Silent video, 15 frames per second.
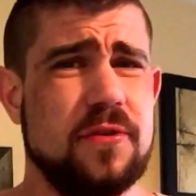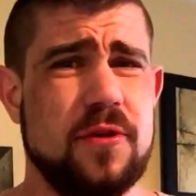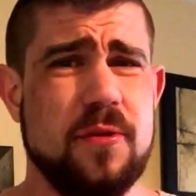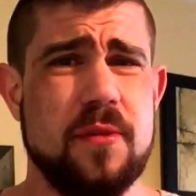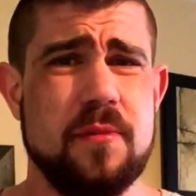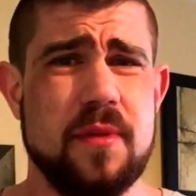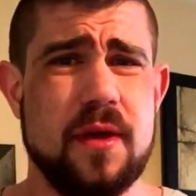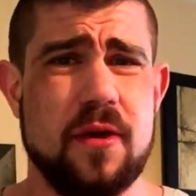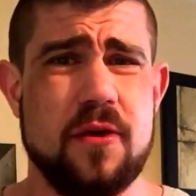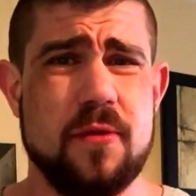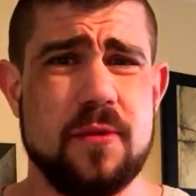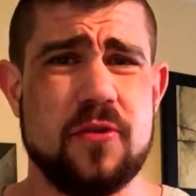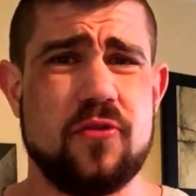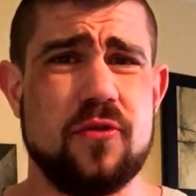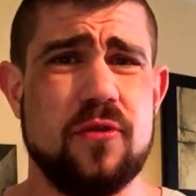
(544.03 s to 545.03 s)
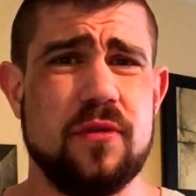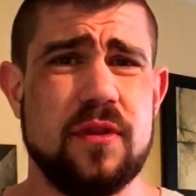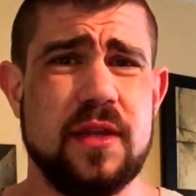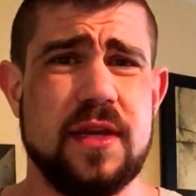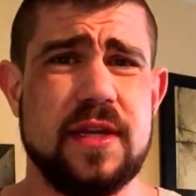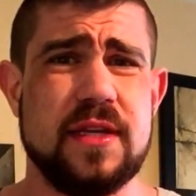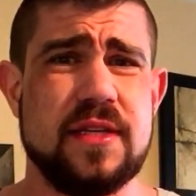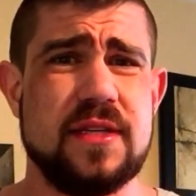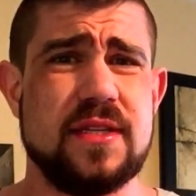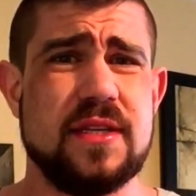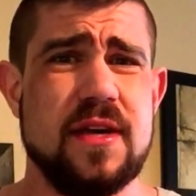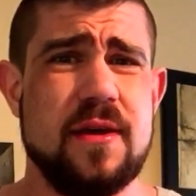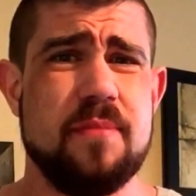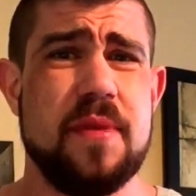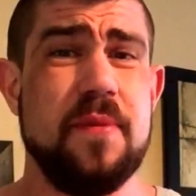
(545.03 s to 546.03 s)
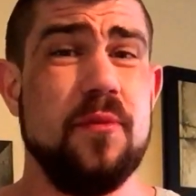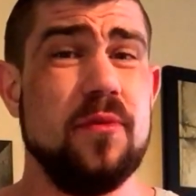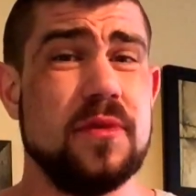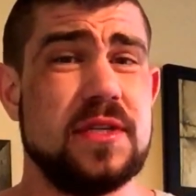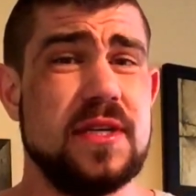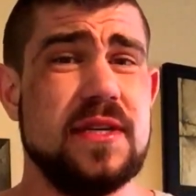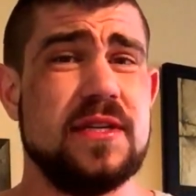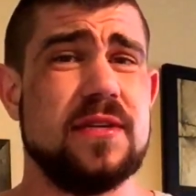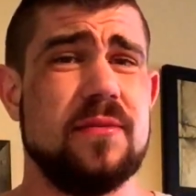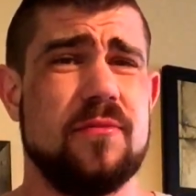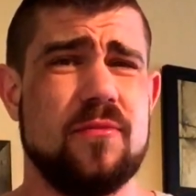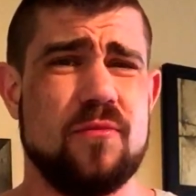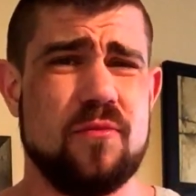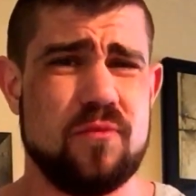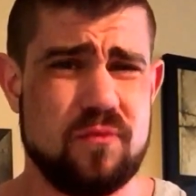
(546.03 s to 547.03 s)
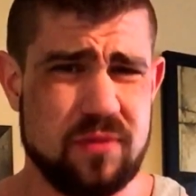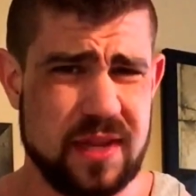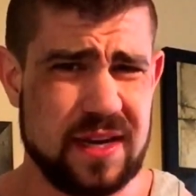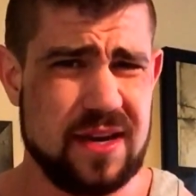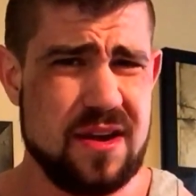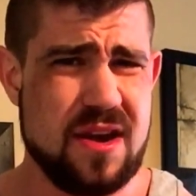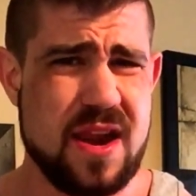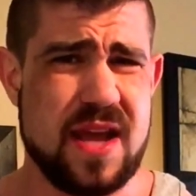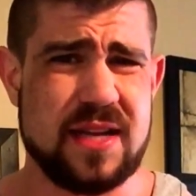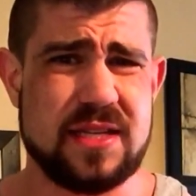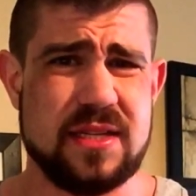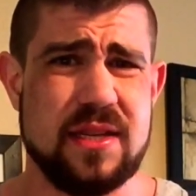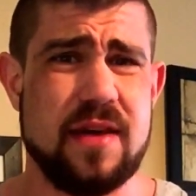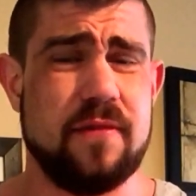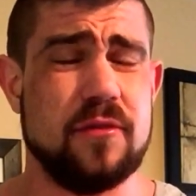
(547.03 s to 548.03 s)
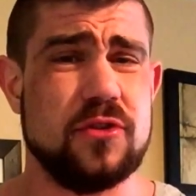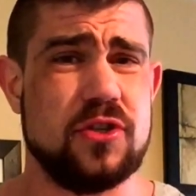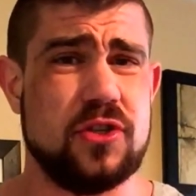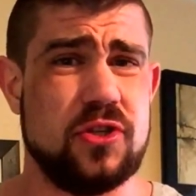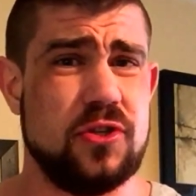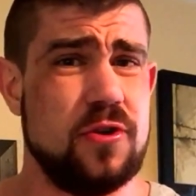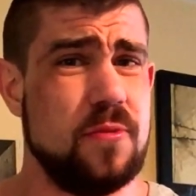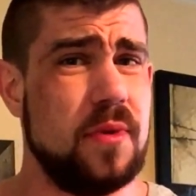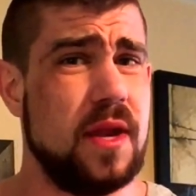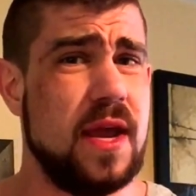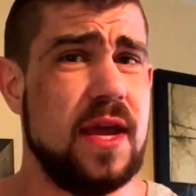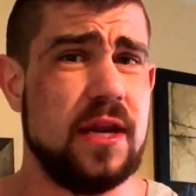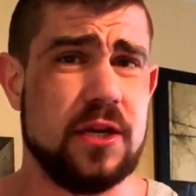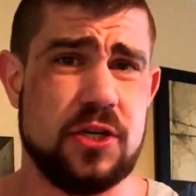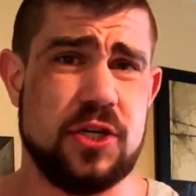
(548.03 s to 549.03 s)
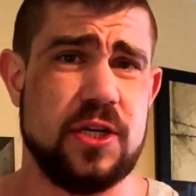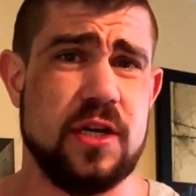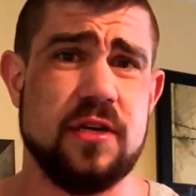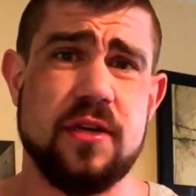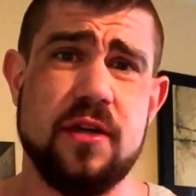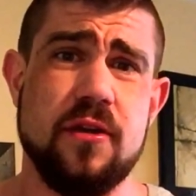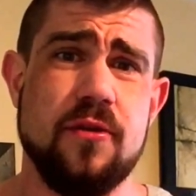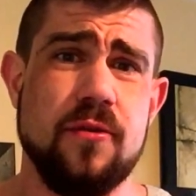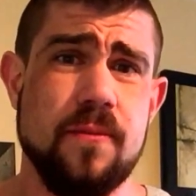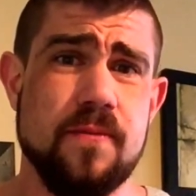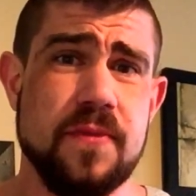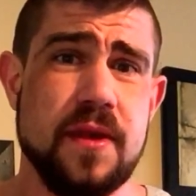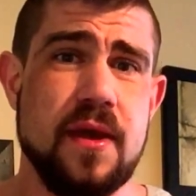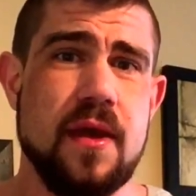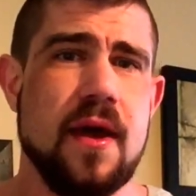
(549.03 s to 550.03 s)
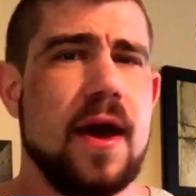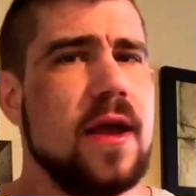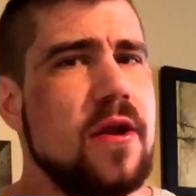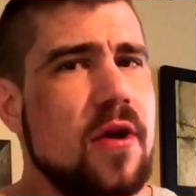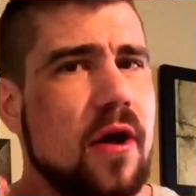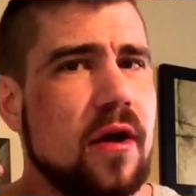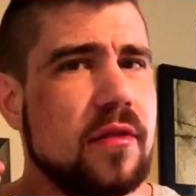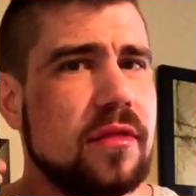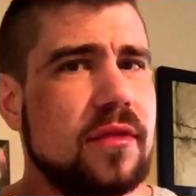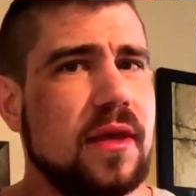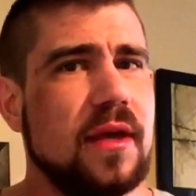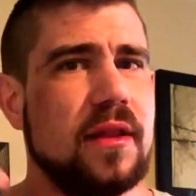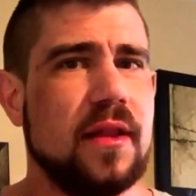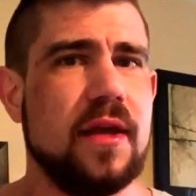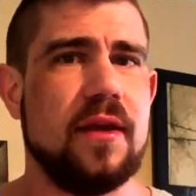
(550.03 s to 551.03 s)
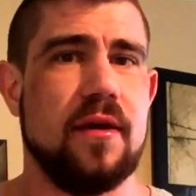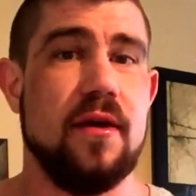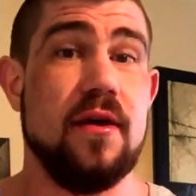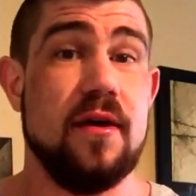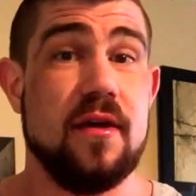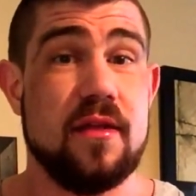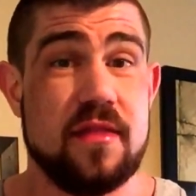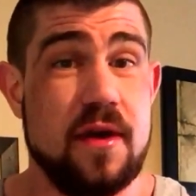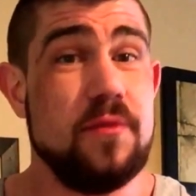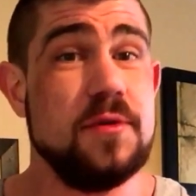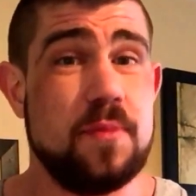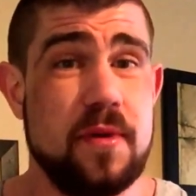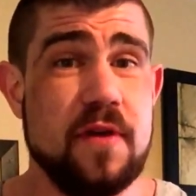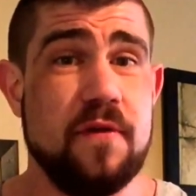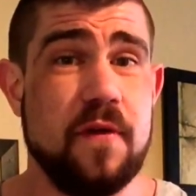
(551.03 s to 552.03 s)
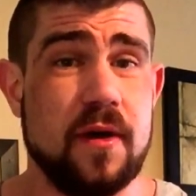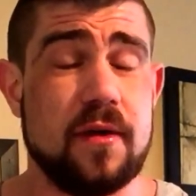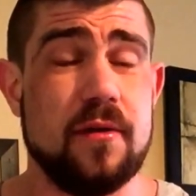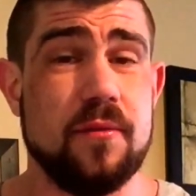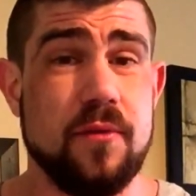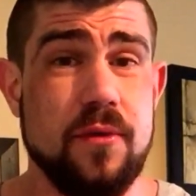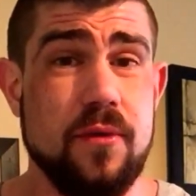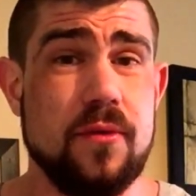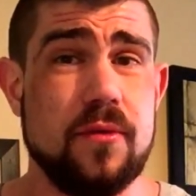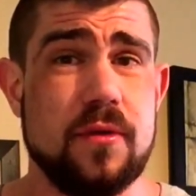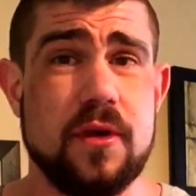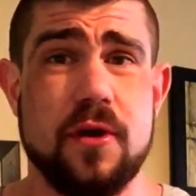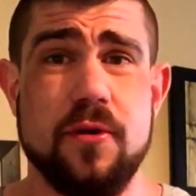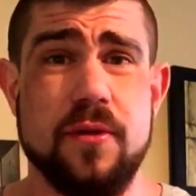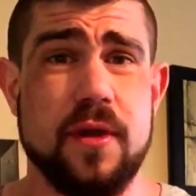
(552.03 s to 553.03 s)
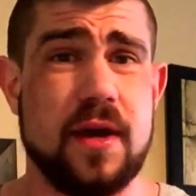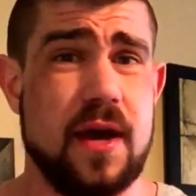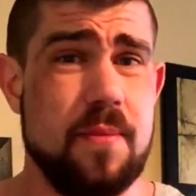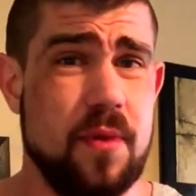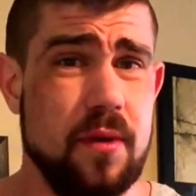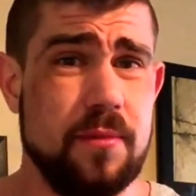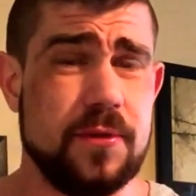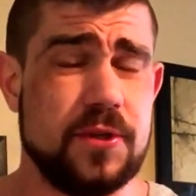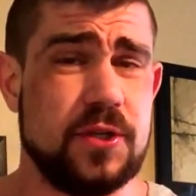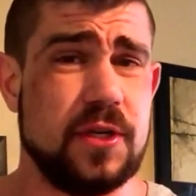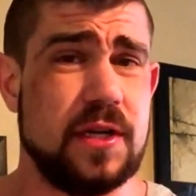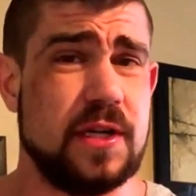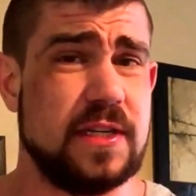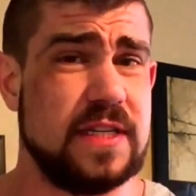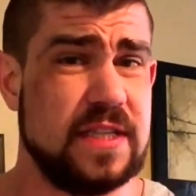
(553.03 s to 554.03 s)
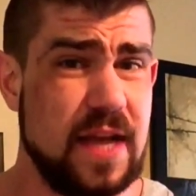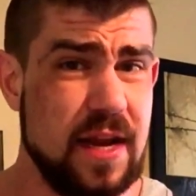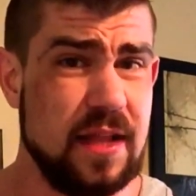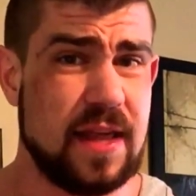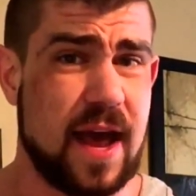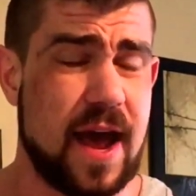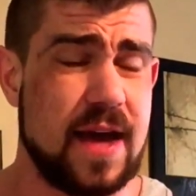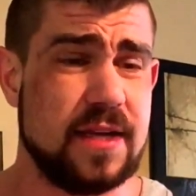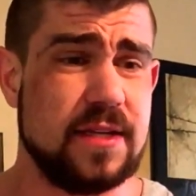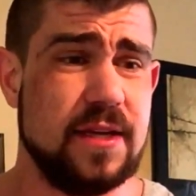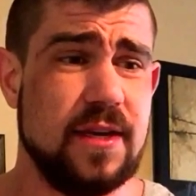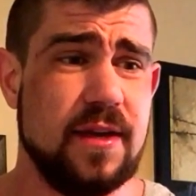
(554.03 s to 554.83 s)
human human truth is people will say some like next level stupid heinous shit to you and not think like that was pretty fucking rude, you know? Like I probably shouldn't have said that.